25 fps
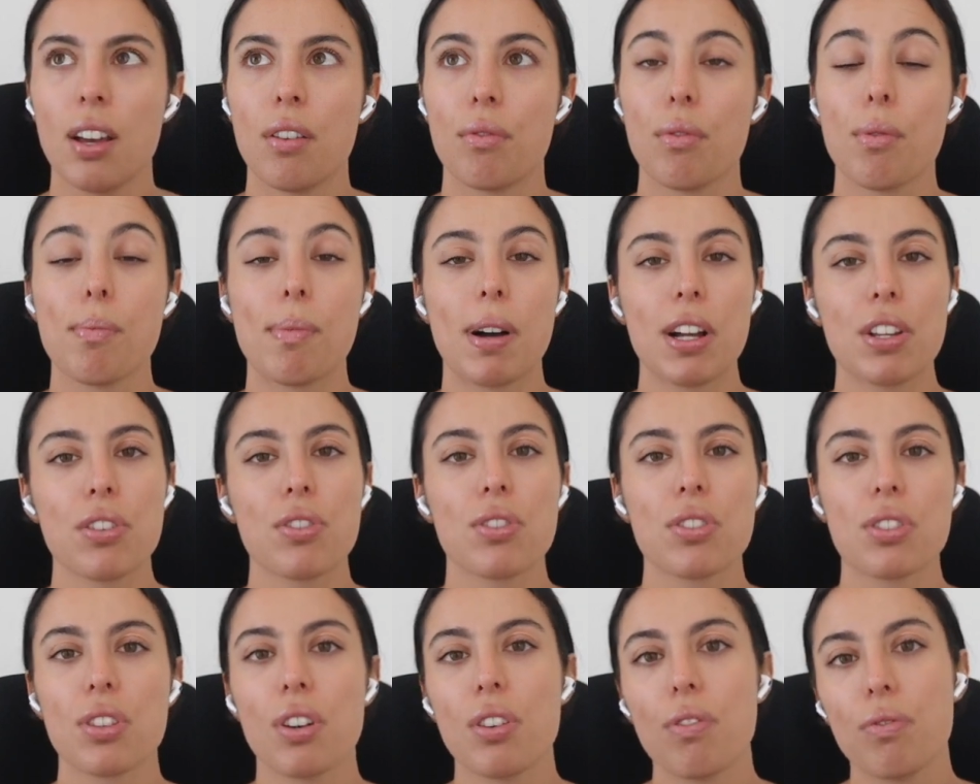Remind
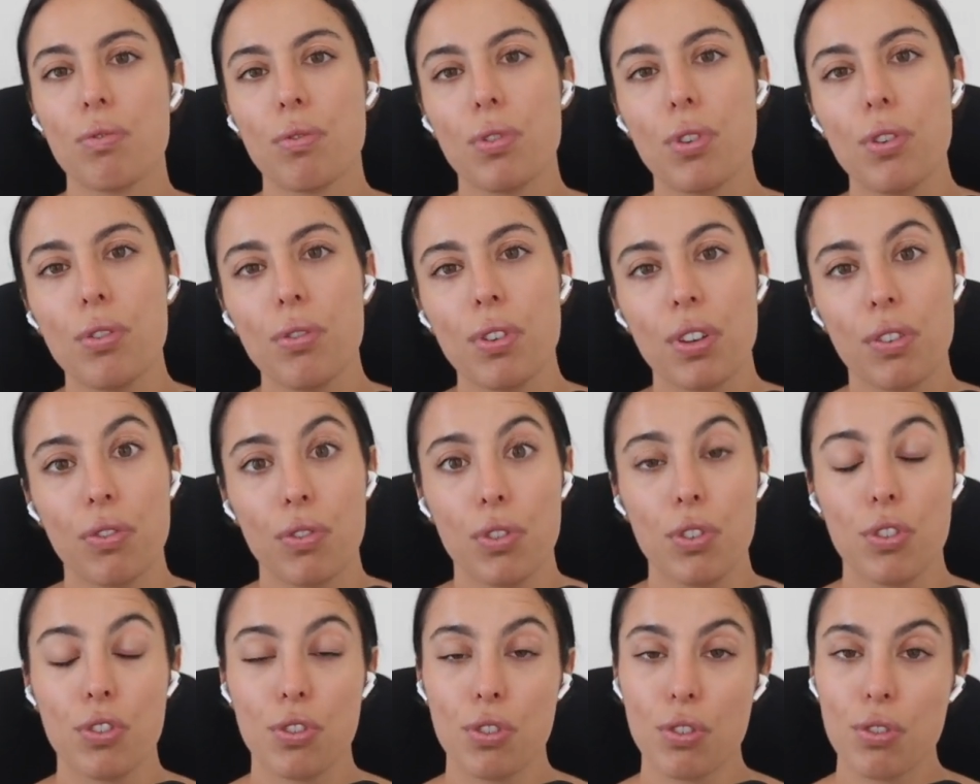yourself, well, if
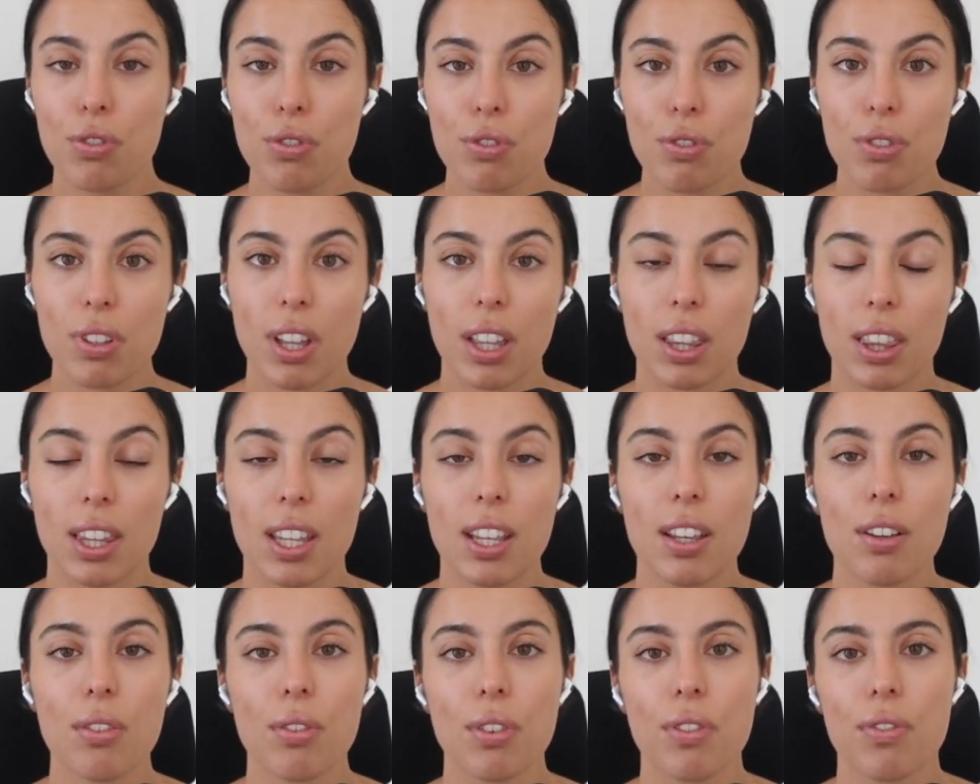you do that
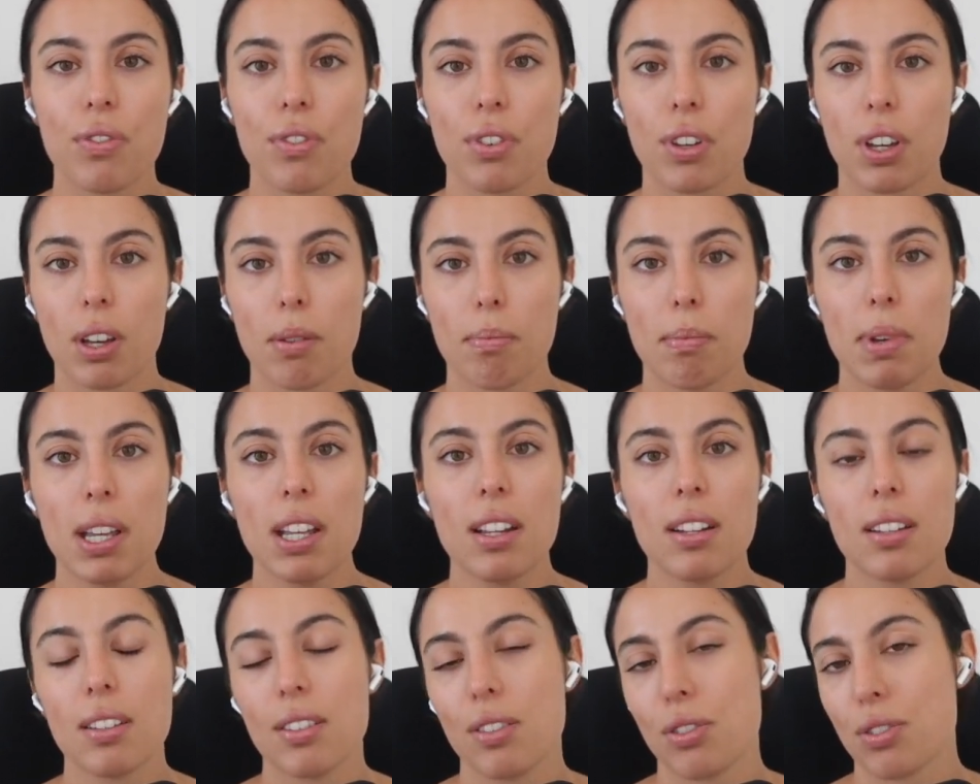thing, or if you
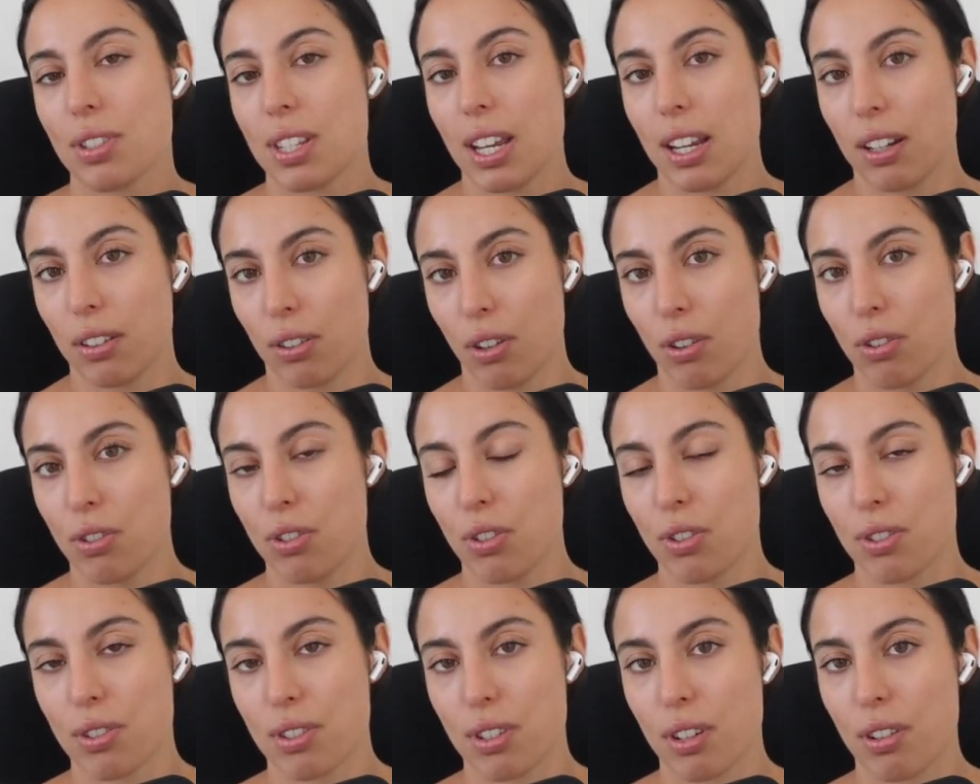commit, you're saying no to
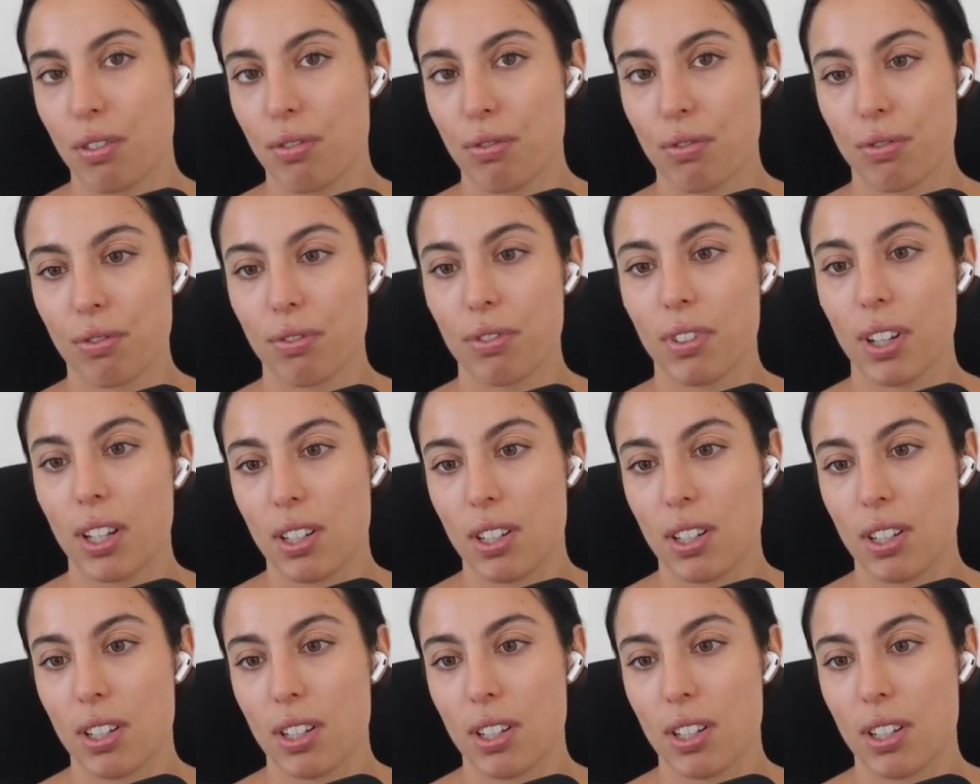yourself,